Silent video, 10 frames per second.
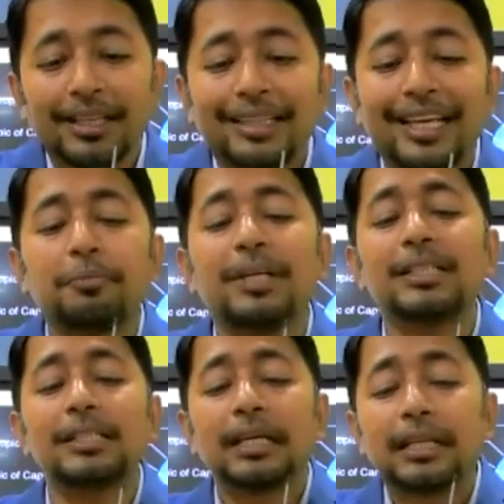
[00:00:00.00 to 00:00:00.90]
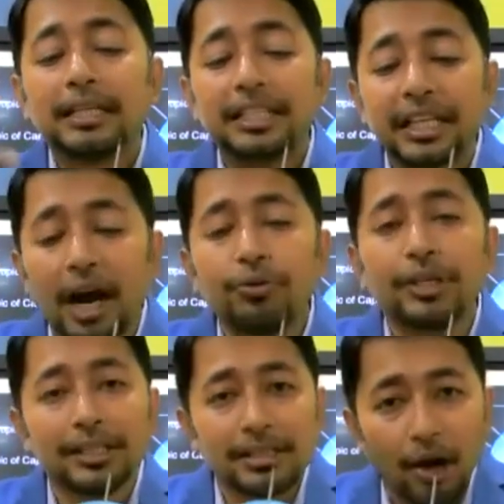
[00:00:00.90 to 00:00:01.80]
That means now
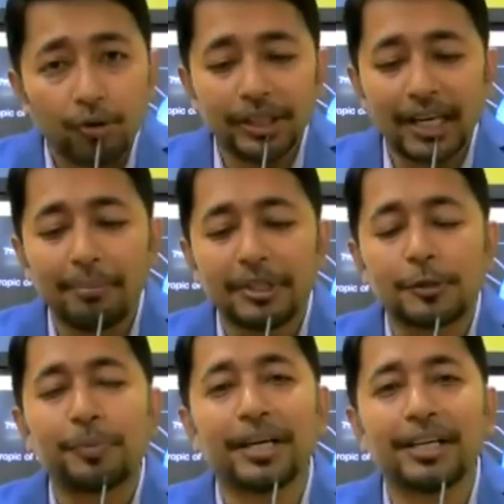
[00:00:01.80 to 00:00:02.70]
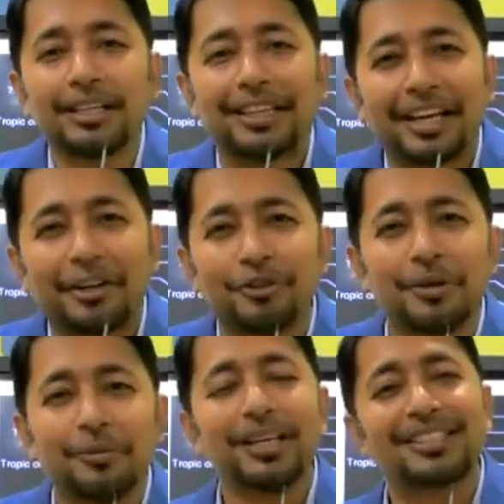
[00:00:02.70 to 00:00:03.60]
in southern hemisphere, there
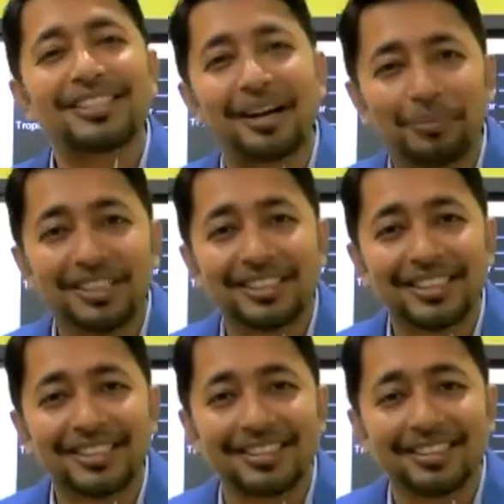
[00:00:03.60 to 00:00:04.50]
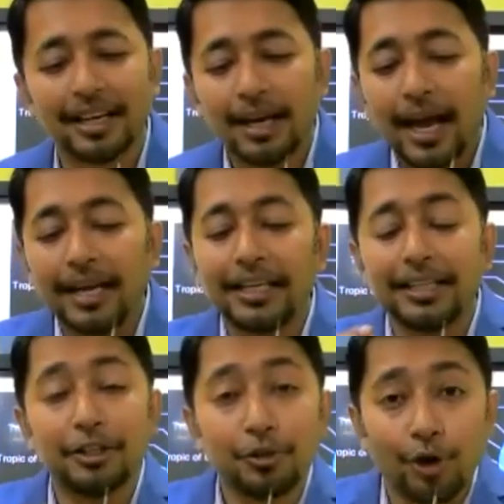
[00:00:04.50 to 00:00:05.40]
will be summer season. And
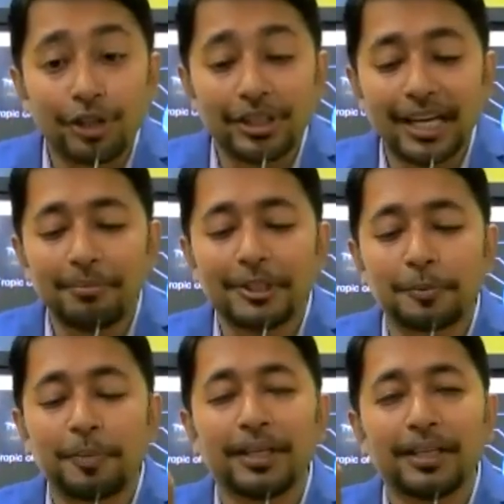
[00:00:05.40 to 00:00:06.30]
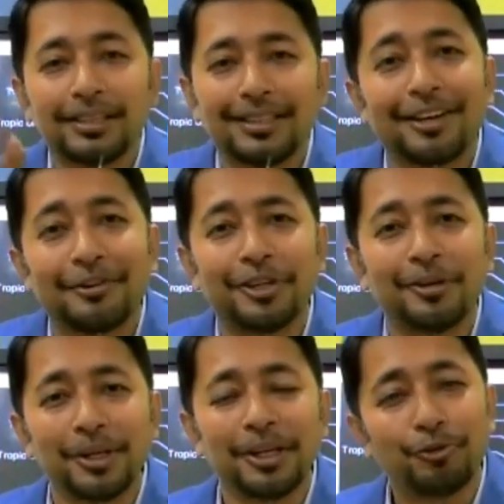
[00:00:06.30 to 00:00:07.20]
in the northern hemisphere, there will
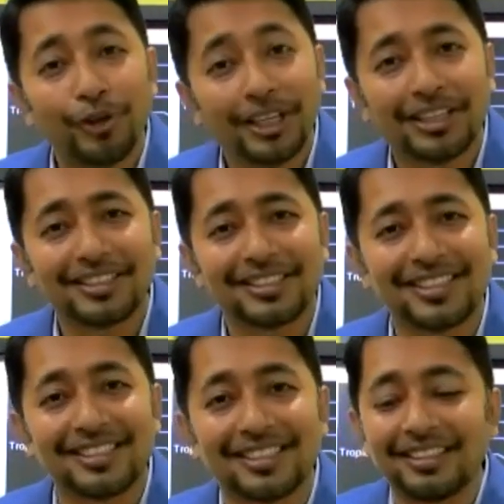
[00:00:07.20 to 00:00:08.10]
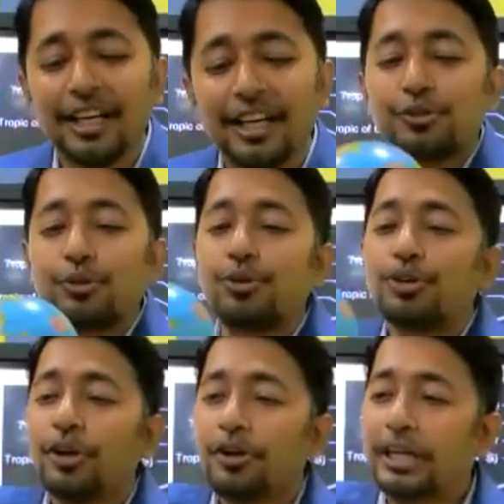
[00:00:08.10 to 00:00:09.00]
be winter season.
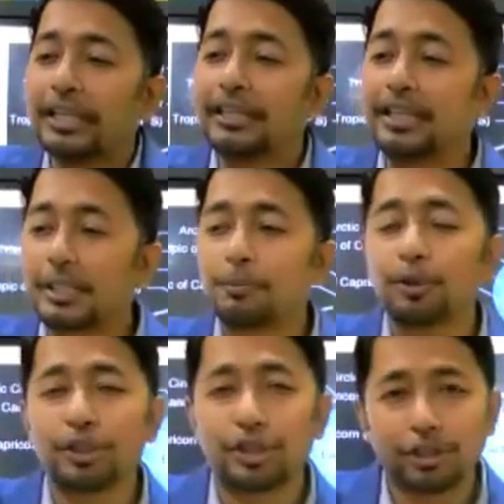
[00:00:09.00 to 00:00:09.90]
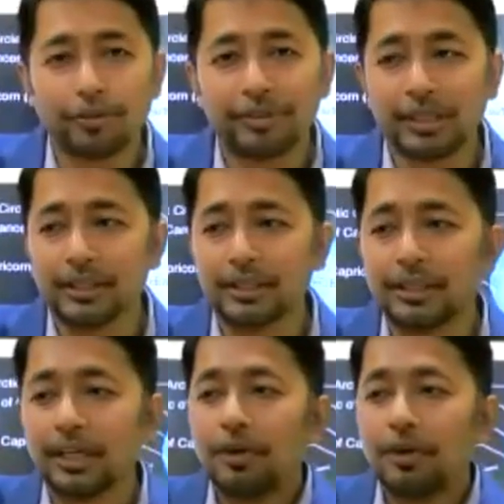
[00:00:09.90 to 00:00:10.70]
So in this position of the earth,